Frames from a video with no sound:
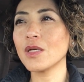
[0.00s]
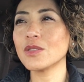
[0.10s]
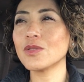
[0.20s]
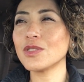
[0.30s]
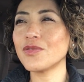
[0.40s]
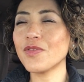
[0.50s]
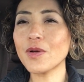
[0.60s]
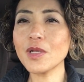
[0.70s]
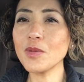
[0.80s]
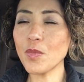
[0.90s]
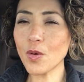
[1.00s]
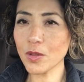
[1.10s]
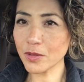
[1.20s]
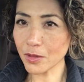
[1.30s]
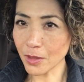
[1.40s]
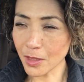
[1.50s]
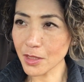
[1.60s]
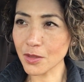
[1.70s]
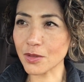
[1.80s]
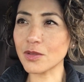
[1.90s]
So it's very important to
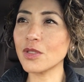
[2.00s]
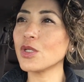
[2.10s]
listen